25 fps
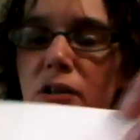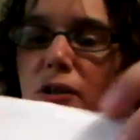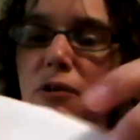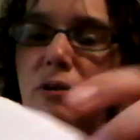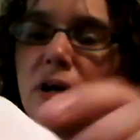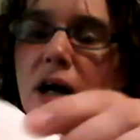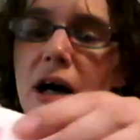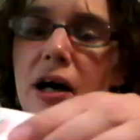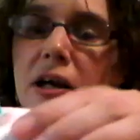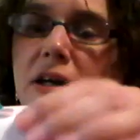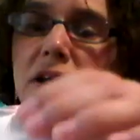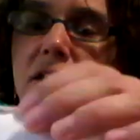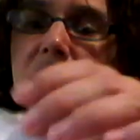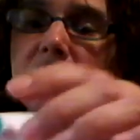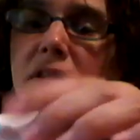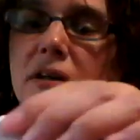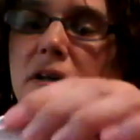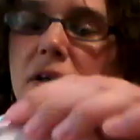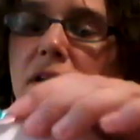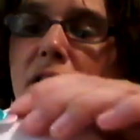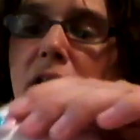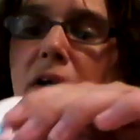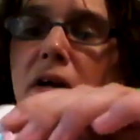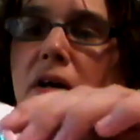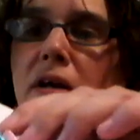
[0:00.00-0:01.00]
Lugana,
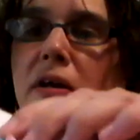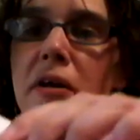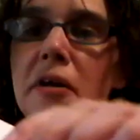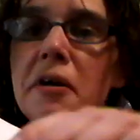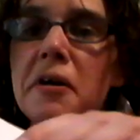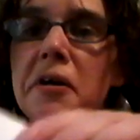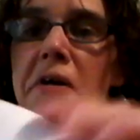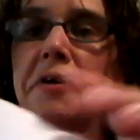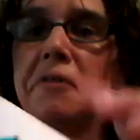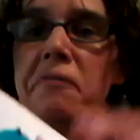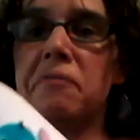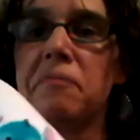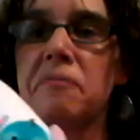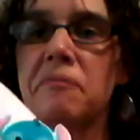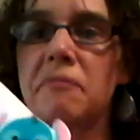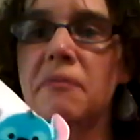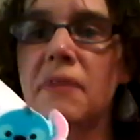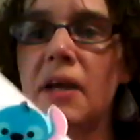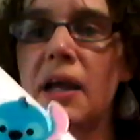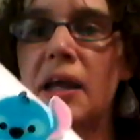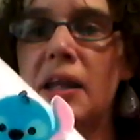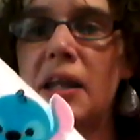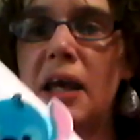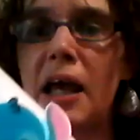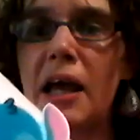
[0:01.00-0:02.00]

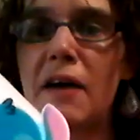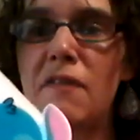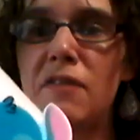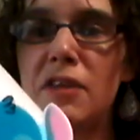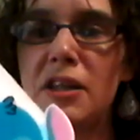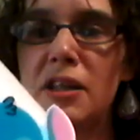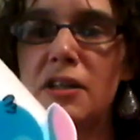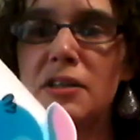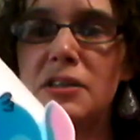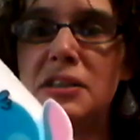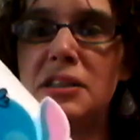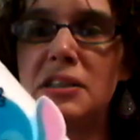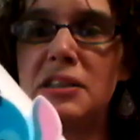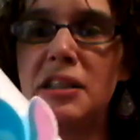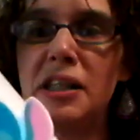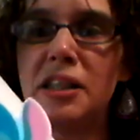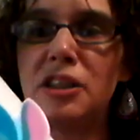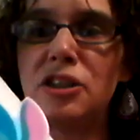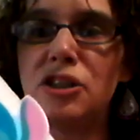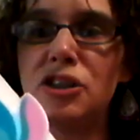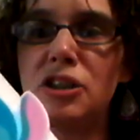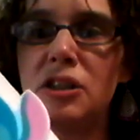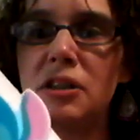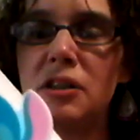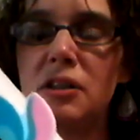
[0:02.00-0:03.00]
and I have a little
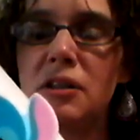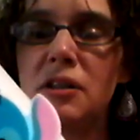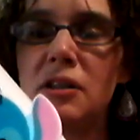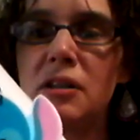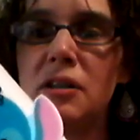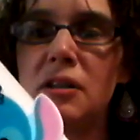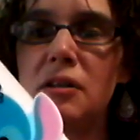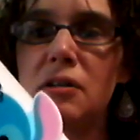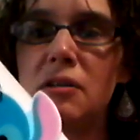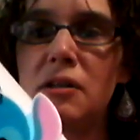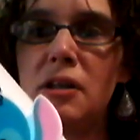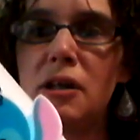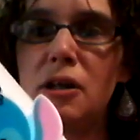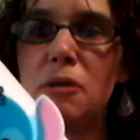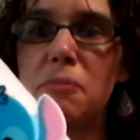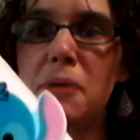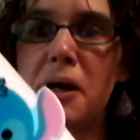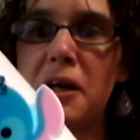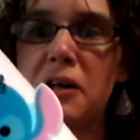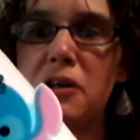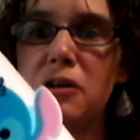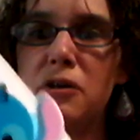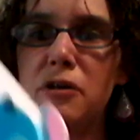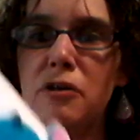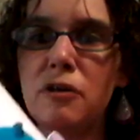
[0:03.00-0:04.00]
stitch needle
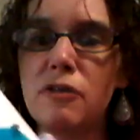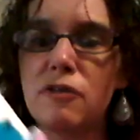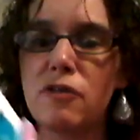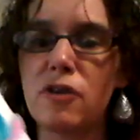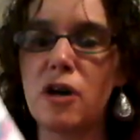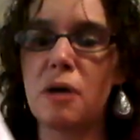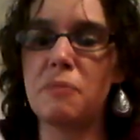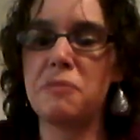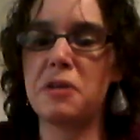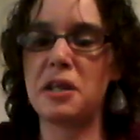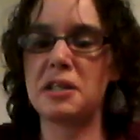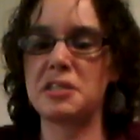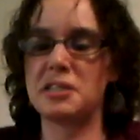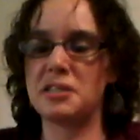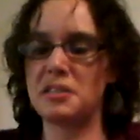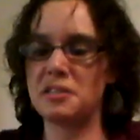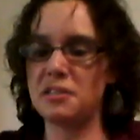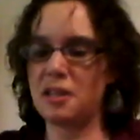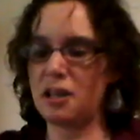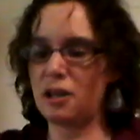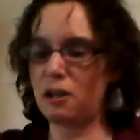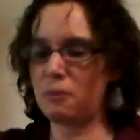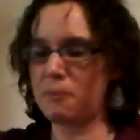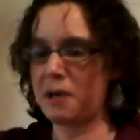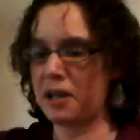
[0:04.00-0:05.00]
minder from Nessa's
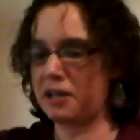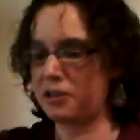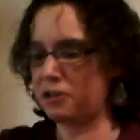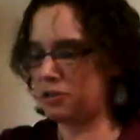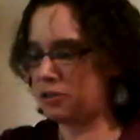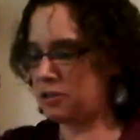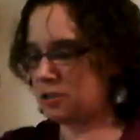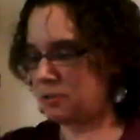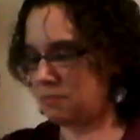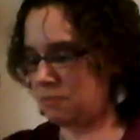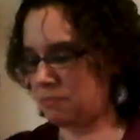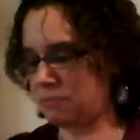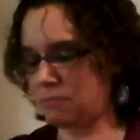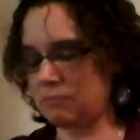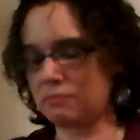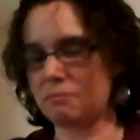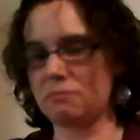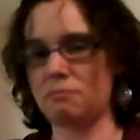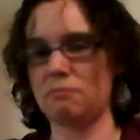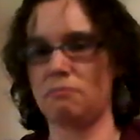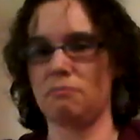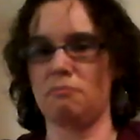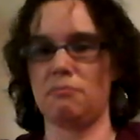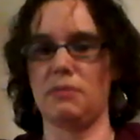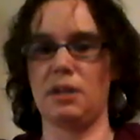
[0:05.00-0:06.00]
Needle Minders
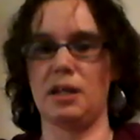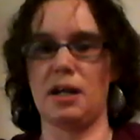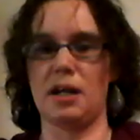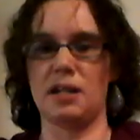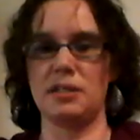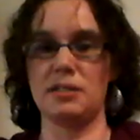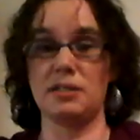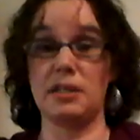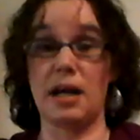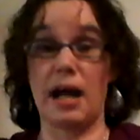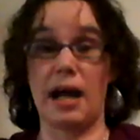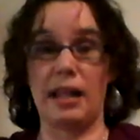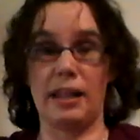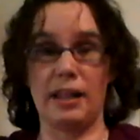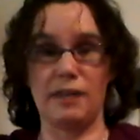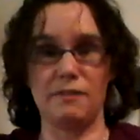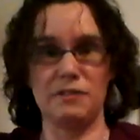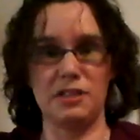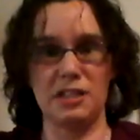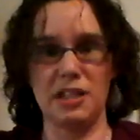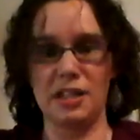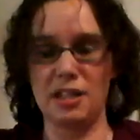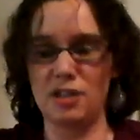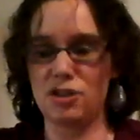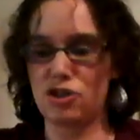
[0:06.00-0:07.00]
because I love
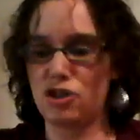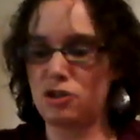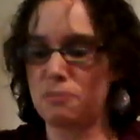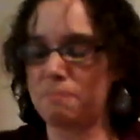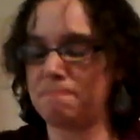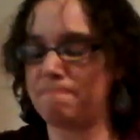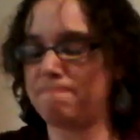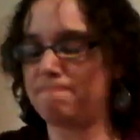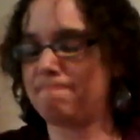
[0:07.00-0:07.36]
stitch.